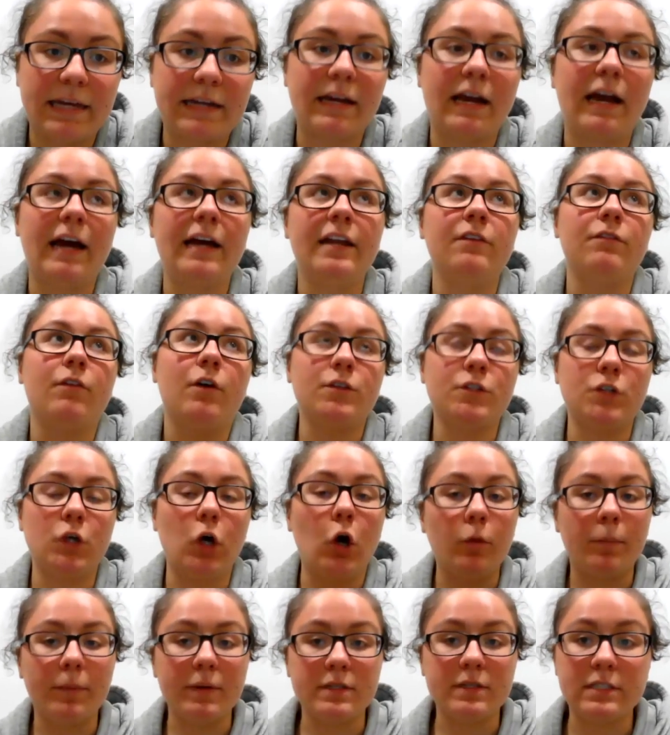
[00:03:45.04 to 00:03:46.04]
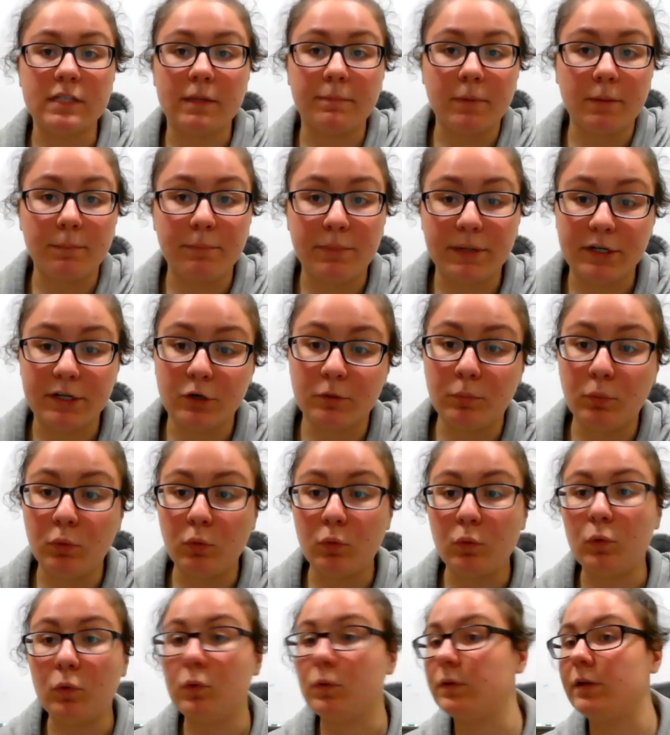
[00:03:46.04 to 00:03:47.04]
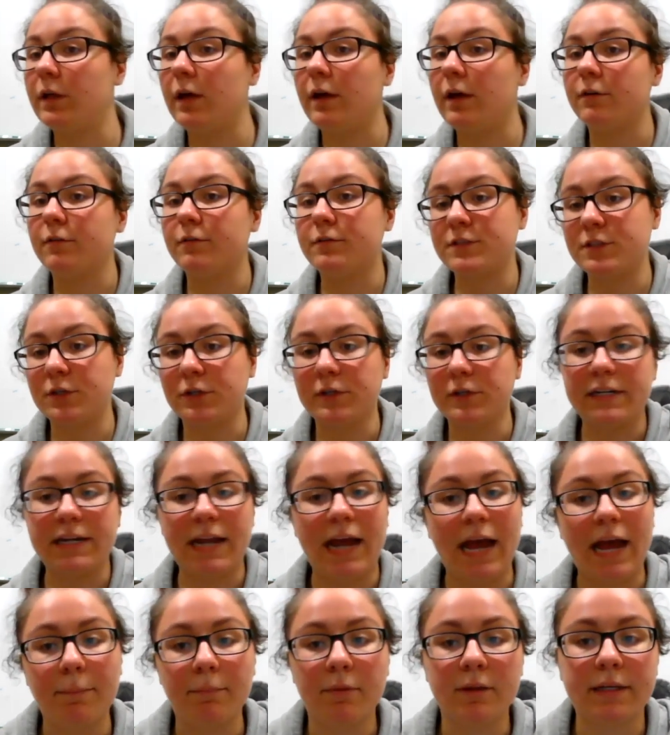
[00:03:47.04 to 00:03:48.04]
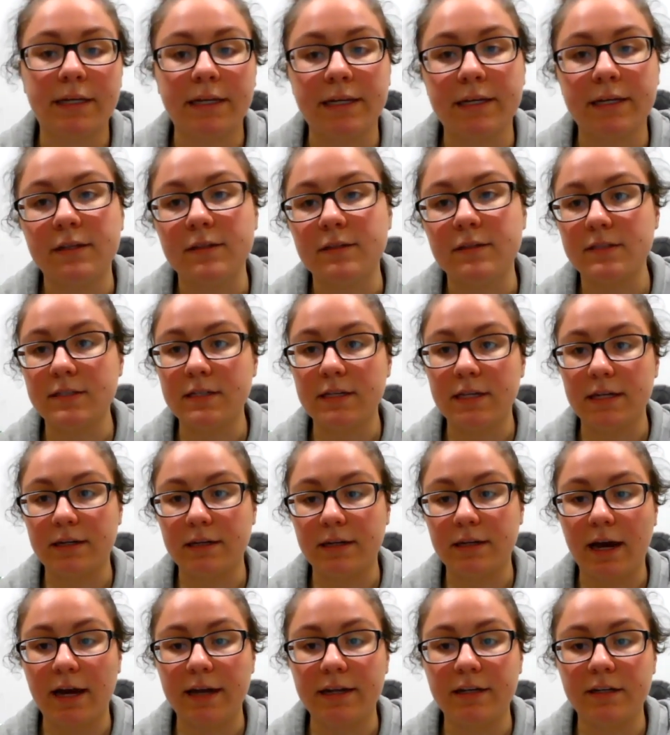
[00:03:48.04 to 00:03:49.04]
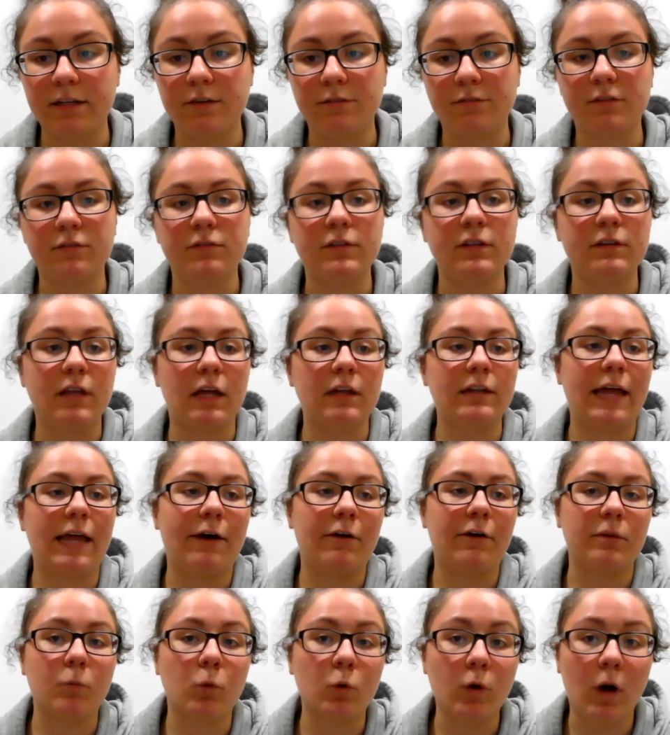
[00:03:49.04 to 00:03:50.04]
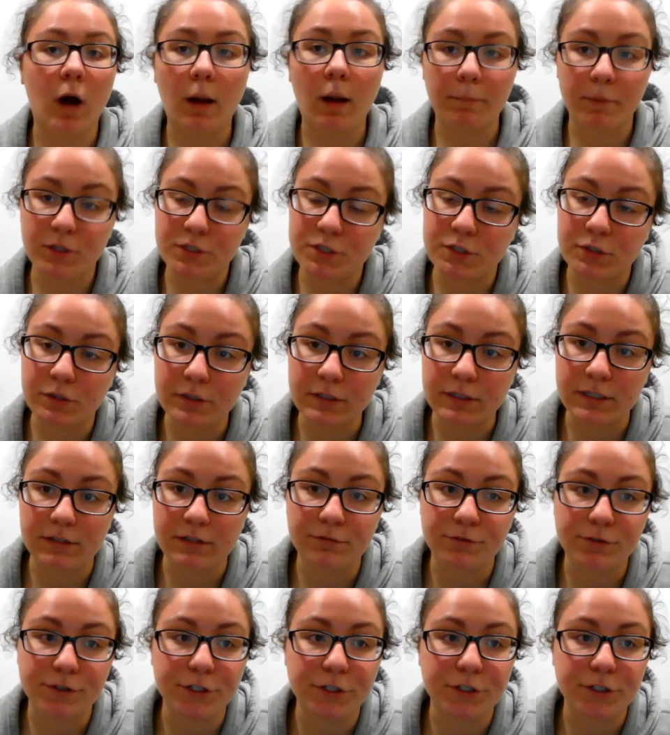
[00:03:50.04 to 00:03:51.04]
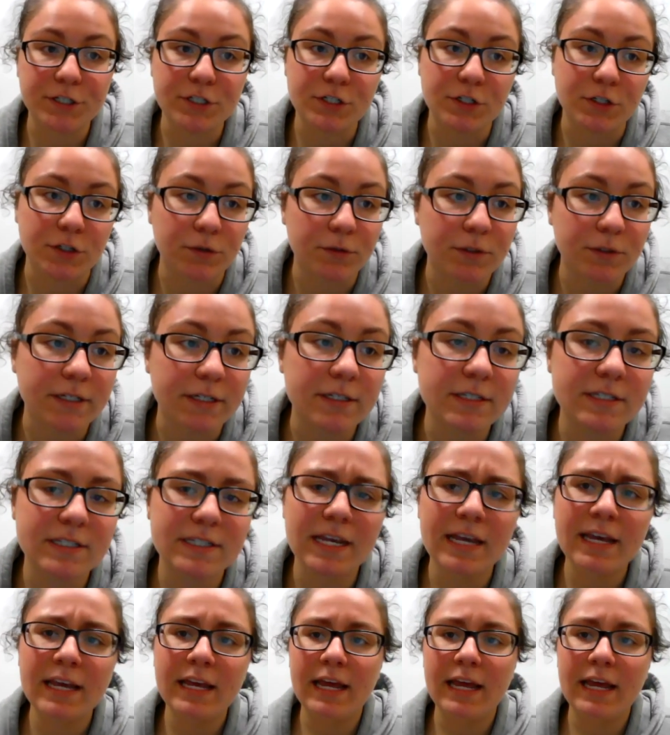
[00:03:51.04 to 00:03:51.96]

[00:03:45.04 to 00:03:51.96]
And that kind of also opens up a bigger pool of certain applicants and kind of allowing more opportunity for your students.